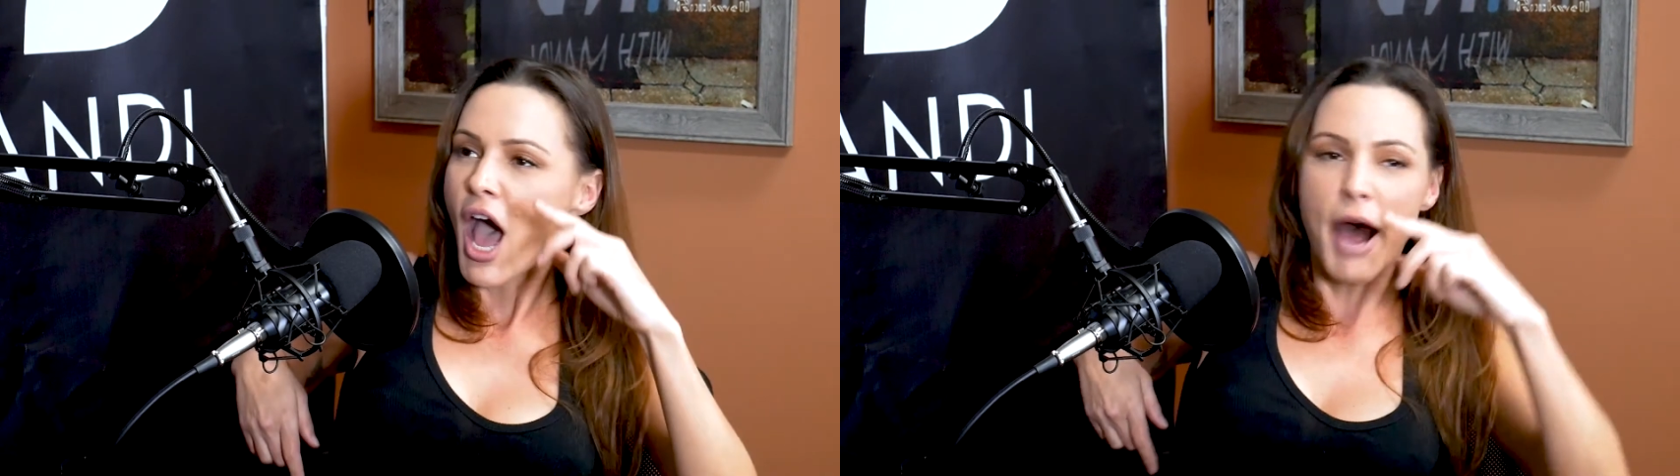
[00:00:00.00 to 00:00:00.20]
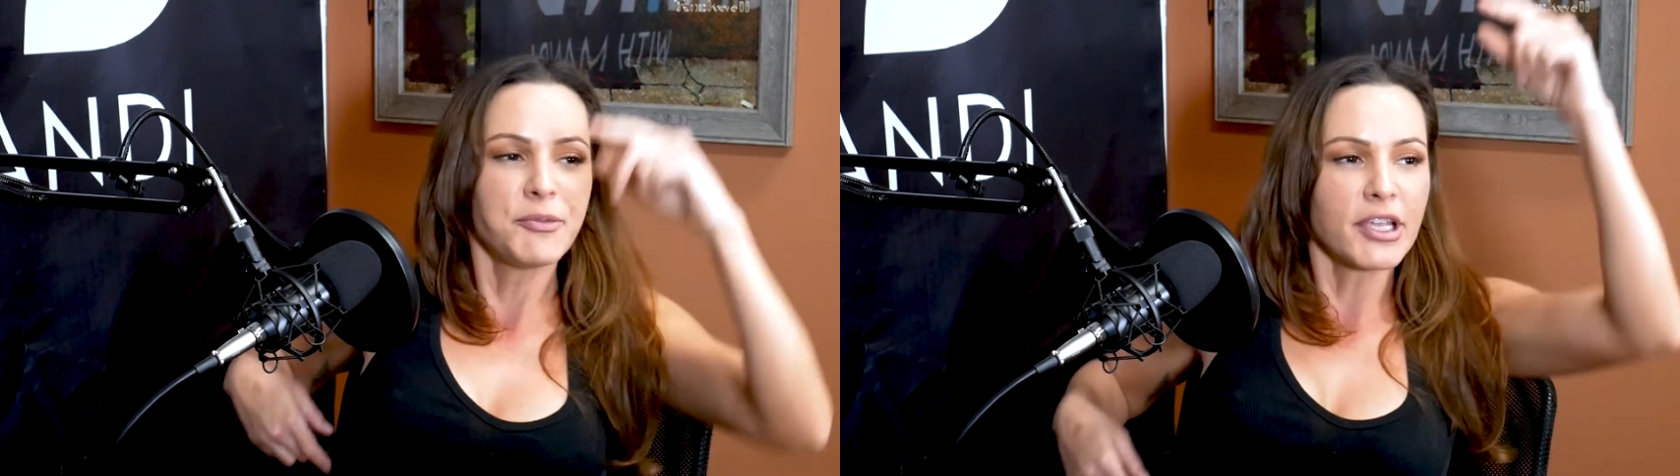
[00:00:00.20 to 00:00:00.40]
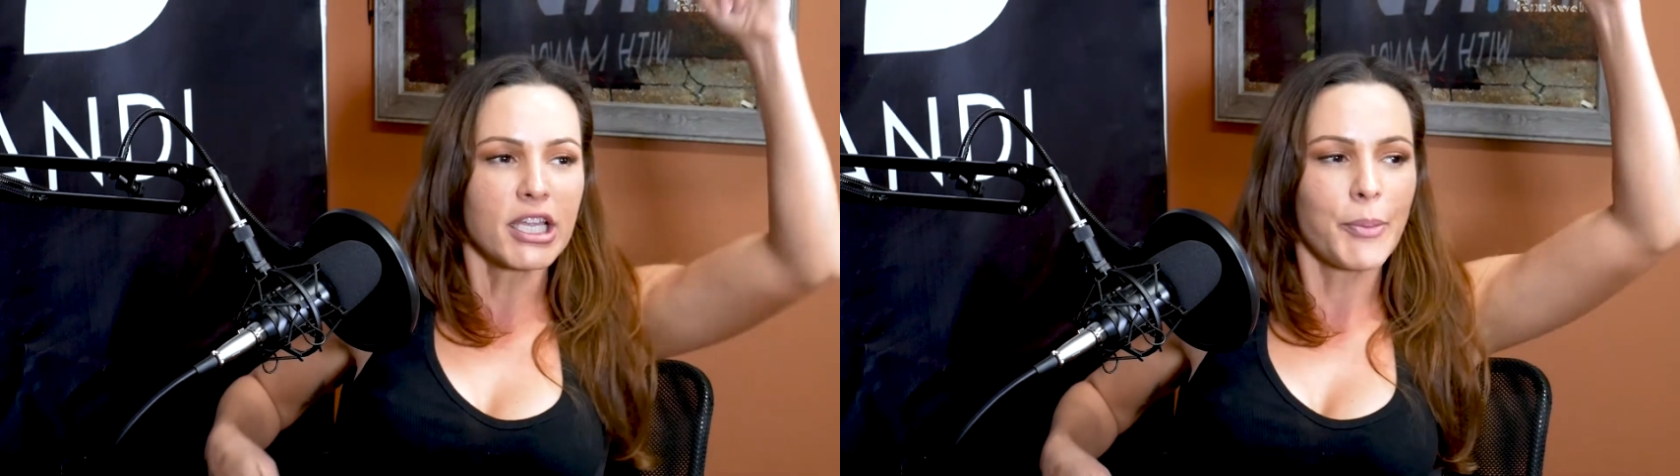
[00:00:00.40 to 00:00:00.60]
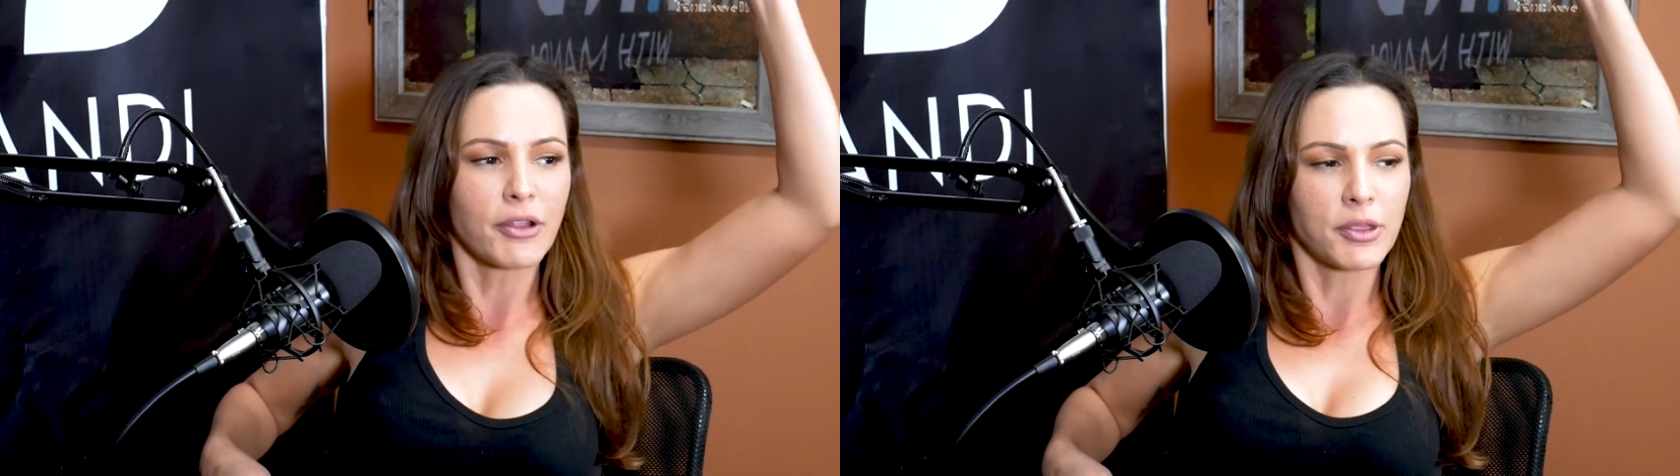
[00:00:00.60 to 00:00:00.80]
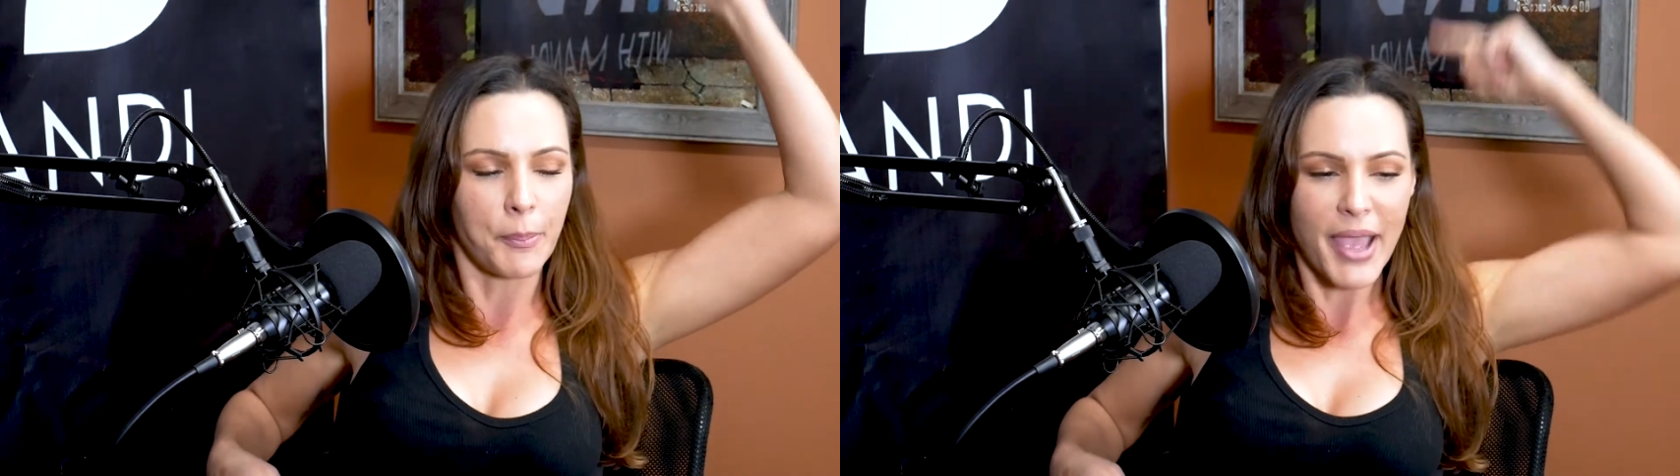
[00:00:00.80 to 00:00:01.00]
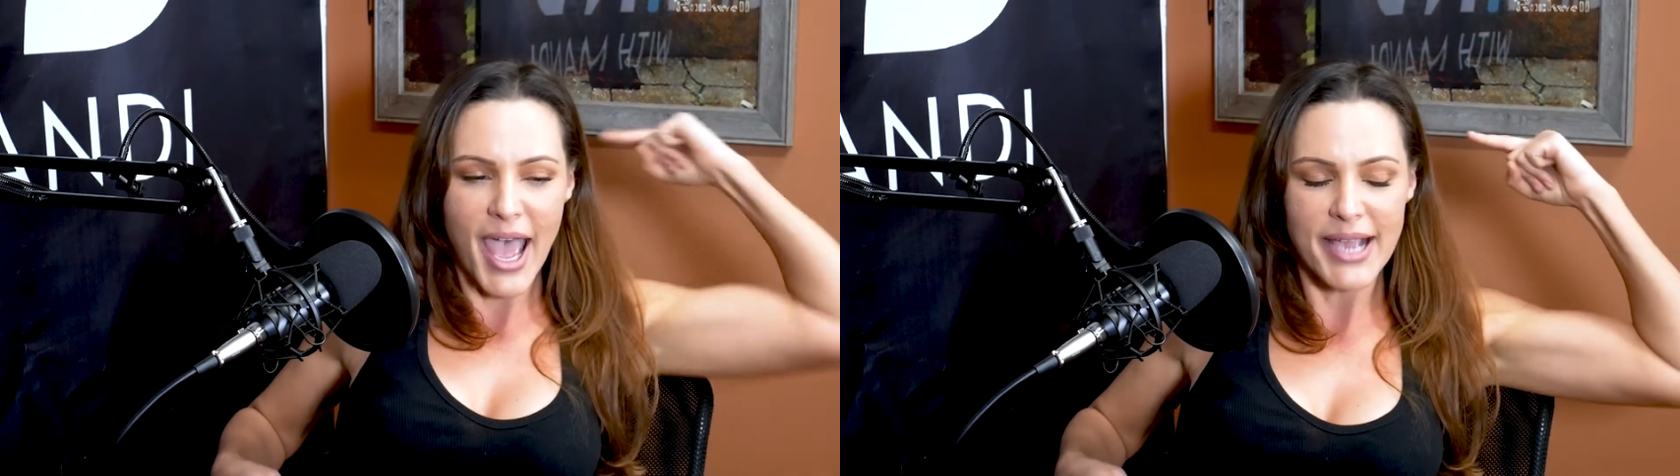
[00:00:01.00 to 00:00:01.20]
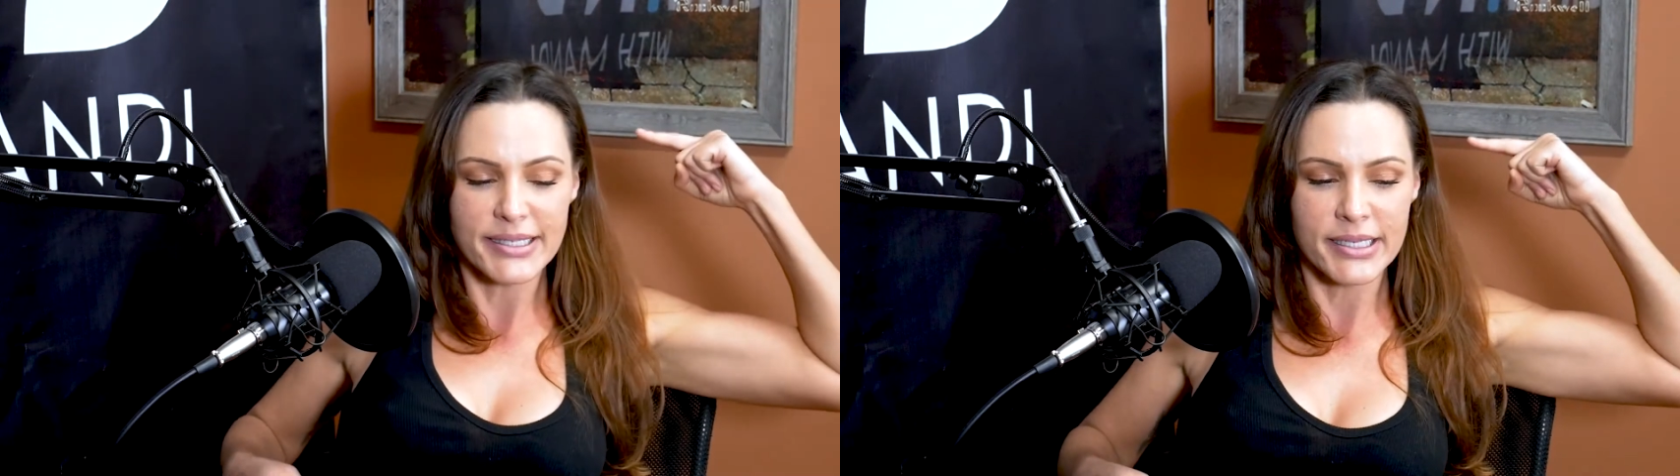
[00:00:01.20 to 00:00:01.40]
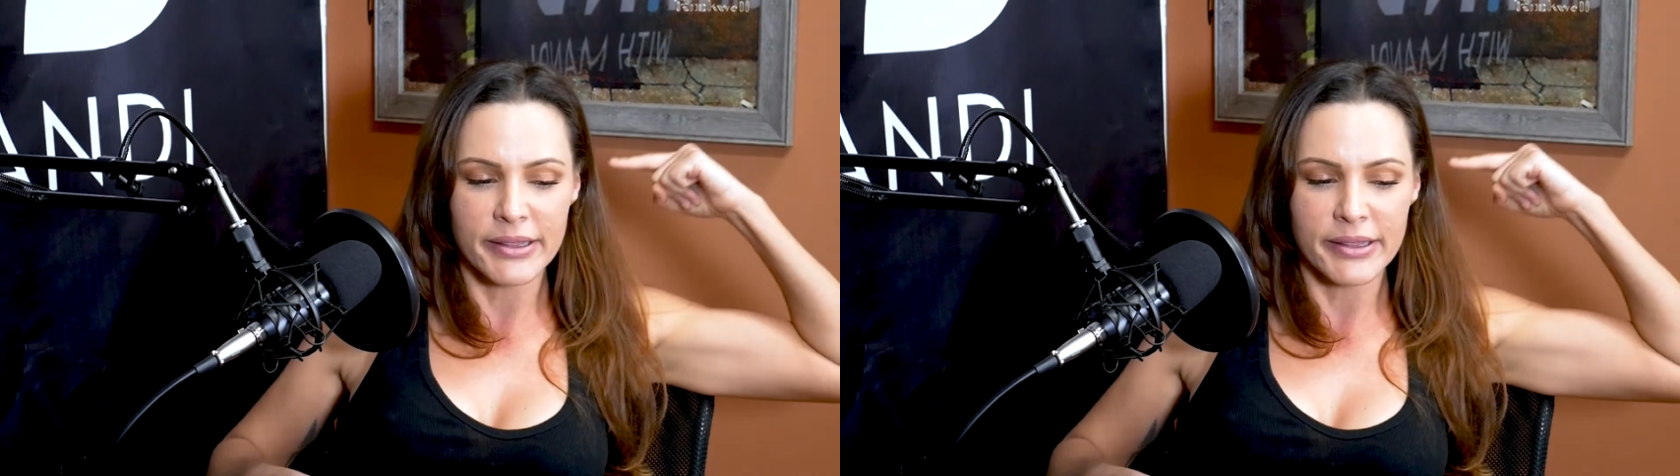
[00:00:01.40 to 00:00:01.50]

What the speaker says: I'm thinking about the past,